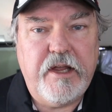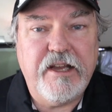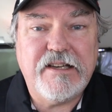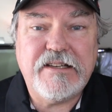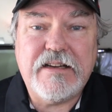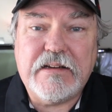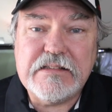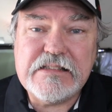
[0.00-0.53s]
It
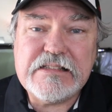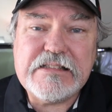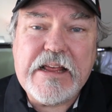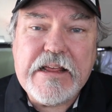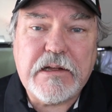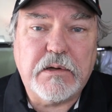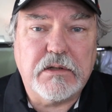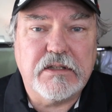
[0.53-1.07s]
does
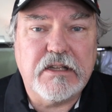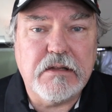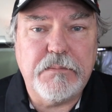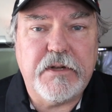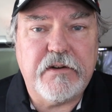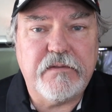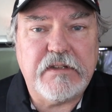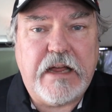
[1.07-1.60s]
take a little
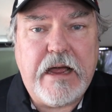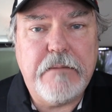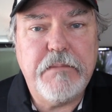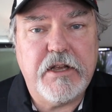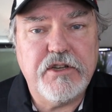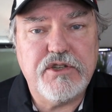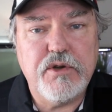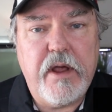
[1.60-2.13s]
bit of time
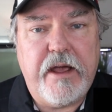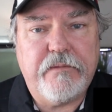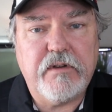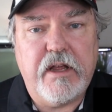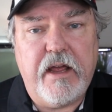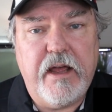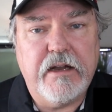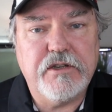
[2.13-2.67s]
because you have
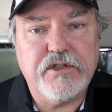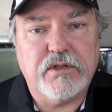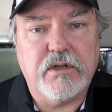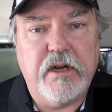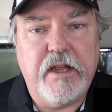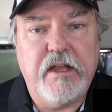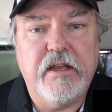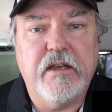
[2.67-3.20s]
to enter
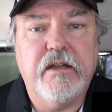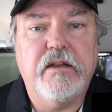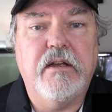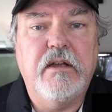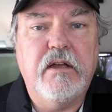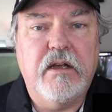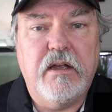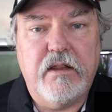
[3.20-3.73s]
in
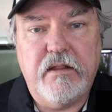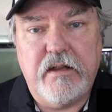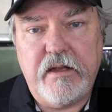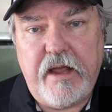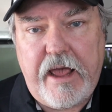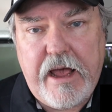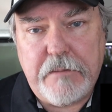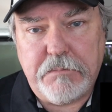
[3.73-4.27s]

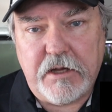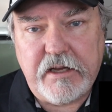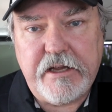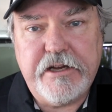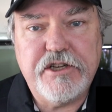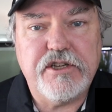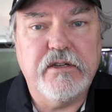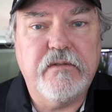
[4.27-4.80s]
the
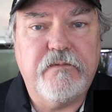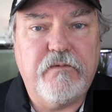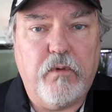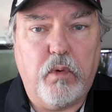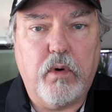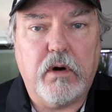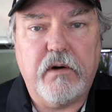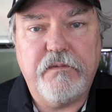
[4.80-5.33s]
application
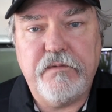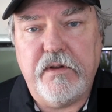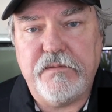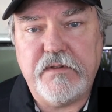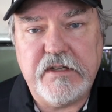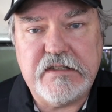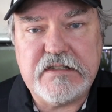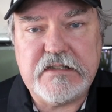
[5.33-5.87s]
for
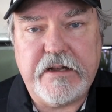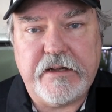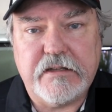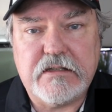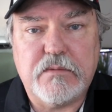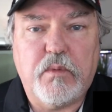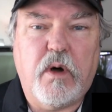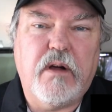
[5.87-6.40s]
fifty
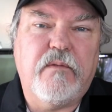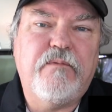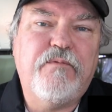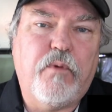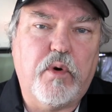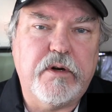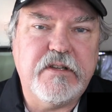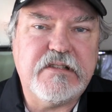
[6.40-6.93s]
states. Well,
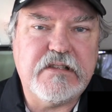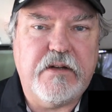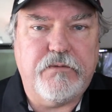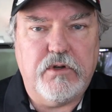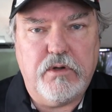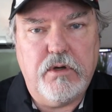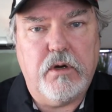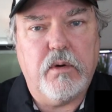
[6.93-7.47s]

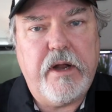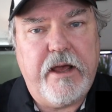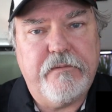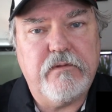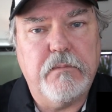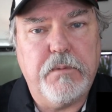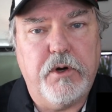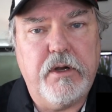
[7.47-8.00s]
forty-seven. You don't have
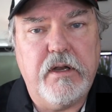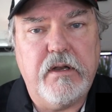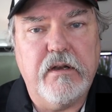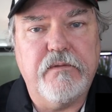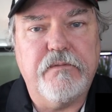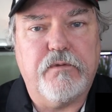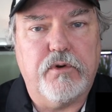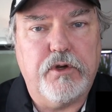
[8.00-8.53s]
to put it
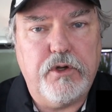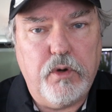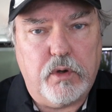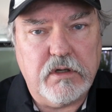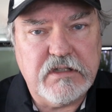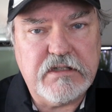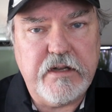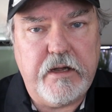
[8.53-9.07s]
in for your
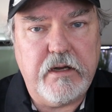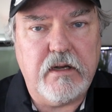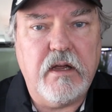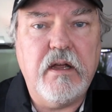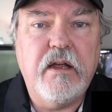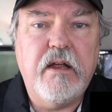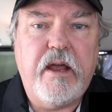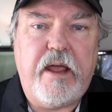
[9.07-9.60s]
state
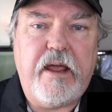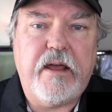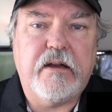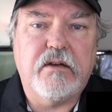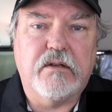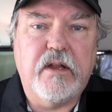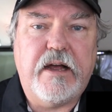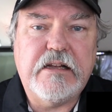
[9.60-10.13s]
and
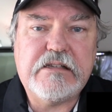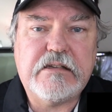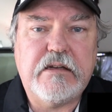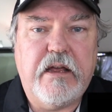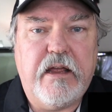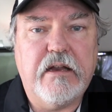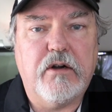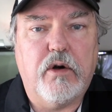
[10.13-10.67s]
Alaska
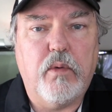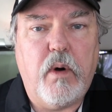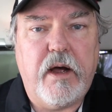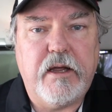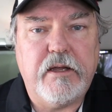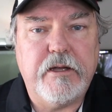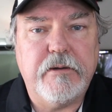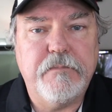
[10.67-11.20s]
and
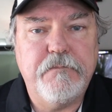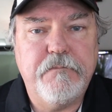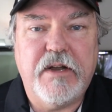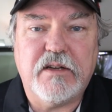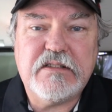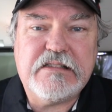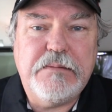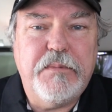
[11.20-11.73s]
Hawaii. Now,
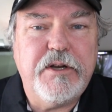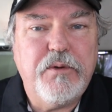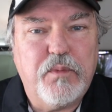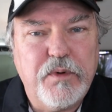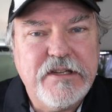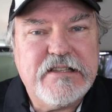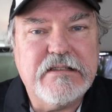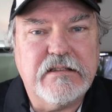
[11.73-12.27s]
somebody
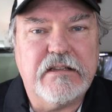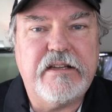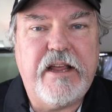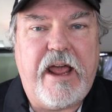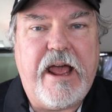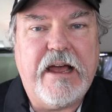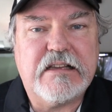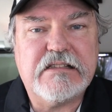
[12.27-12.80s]
recently
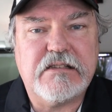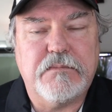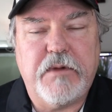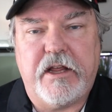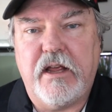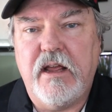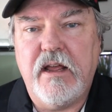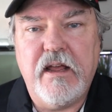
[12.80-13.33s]
asked
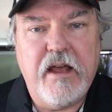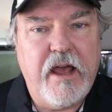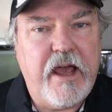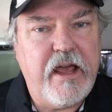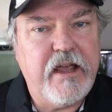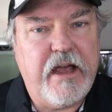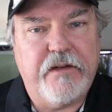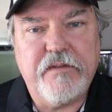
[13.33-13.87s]
me,
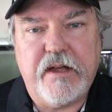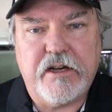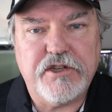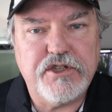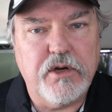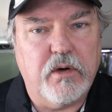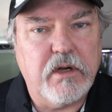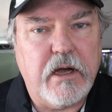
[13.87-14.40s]
hey, I've got a
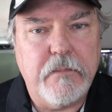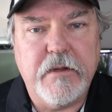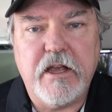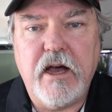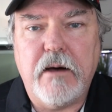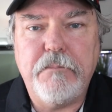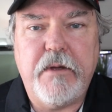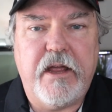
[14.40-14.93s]
show coming
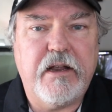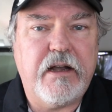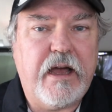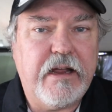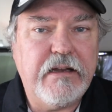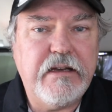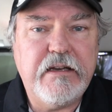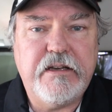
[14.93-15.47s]
up and
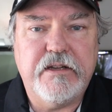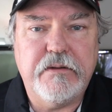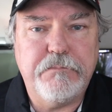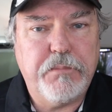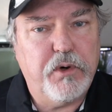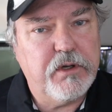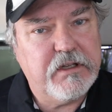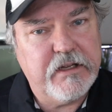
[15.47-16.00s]
I need to
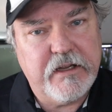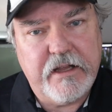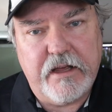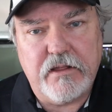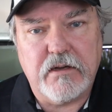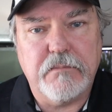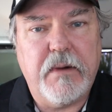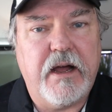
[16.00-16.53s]
put
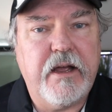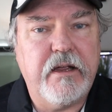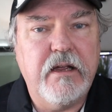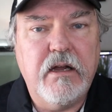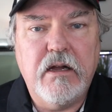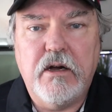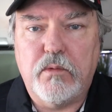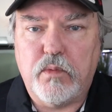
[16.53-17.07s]
together my
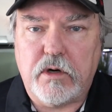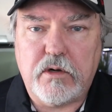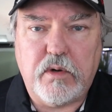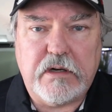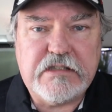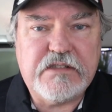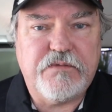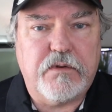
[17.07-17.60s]

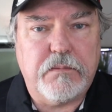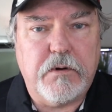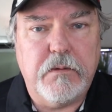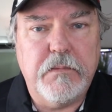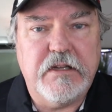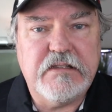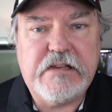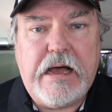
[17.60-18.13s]
request for
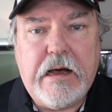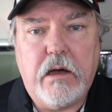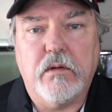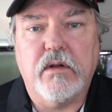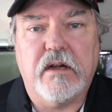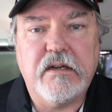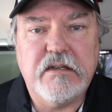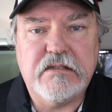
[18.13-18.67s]
permits. How
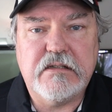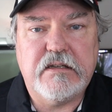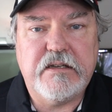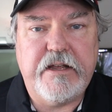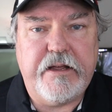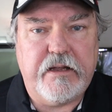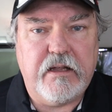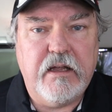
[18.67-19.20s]
long does it
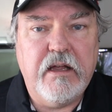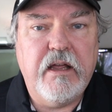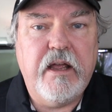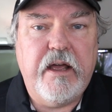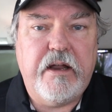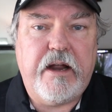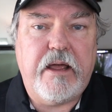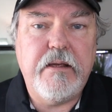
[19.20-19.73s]
take?
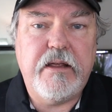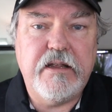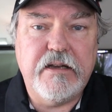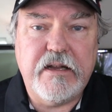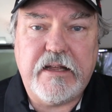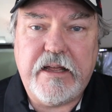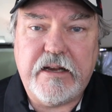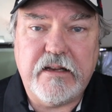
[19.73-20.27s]
And I
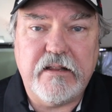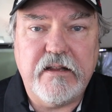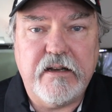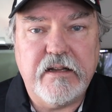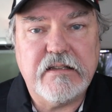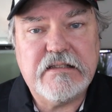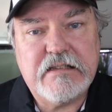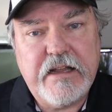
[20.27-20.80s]
indicated that
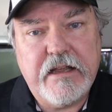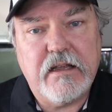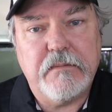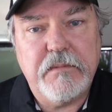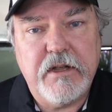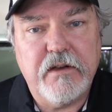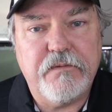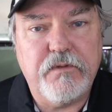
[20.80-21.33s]
it's taken
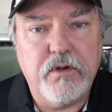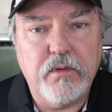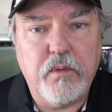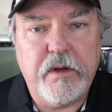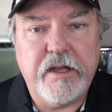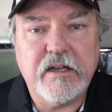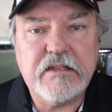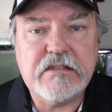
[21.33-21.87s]
me a few
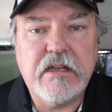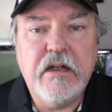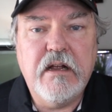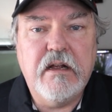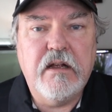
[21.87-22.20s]
weeks.